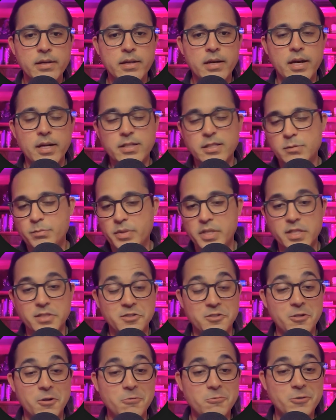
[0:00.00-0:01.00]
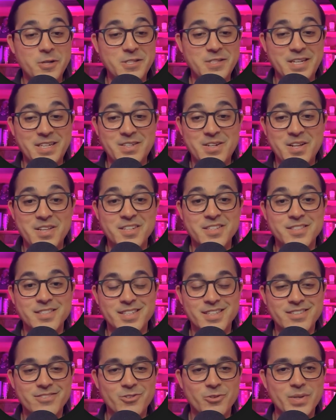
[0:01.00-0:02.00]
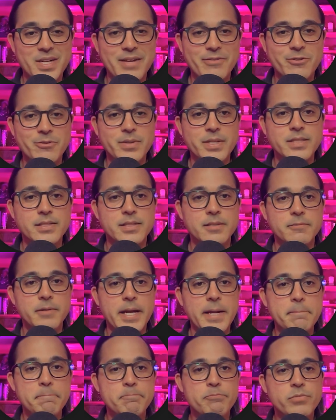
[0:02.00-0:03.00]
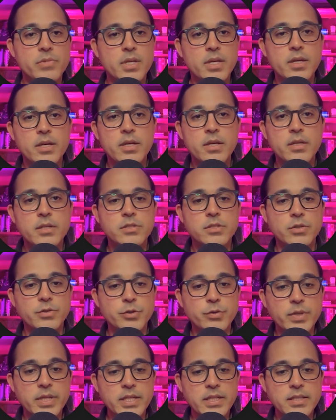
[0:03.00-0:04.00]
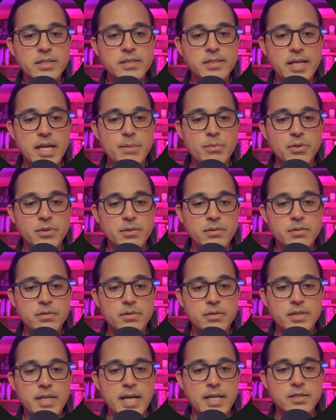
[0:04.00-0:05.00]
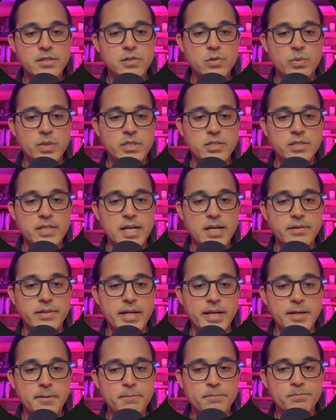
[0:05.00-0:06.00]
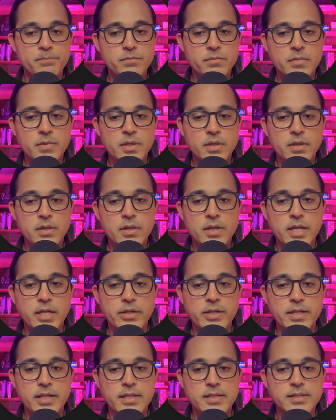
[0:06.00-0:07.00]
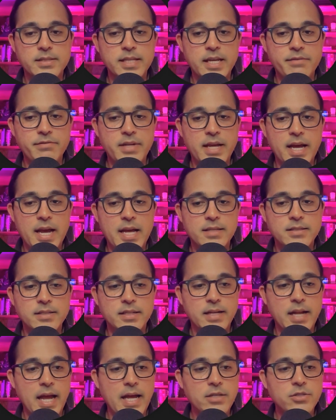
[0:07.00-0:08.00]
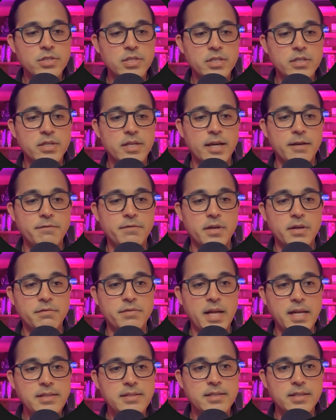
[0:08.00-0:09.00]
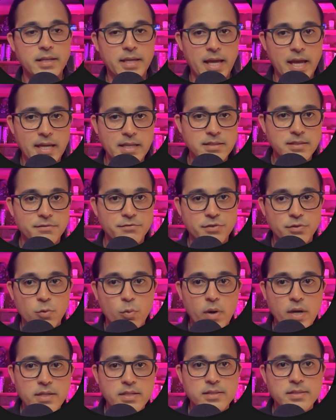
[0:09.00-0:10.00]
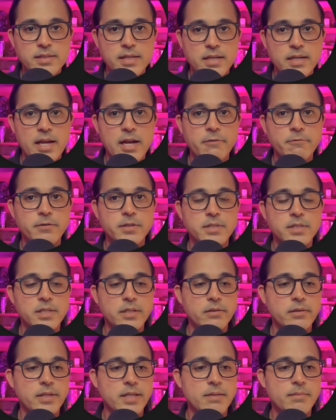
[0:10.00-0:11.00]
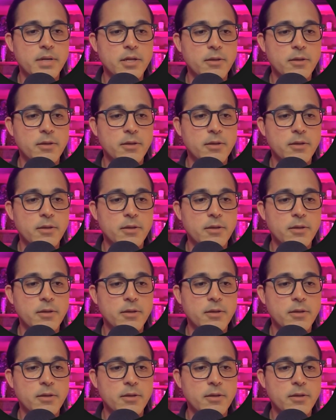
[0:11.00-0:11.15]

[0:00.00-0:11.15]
just because you don't trust technology for whatever reason, right? So you can disable that switch down there and you can hit save task. And actually, if that's the case, if you want to send every single email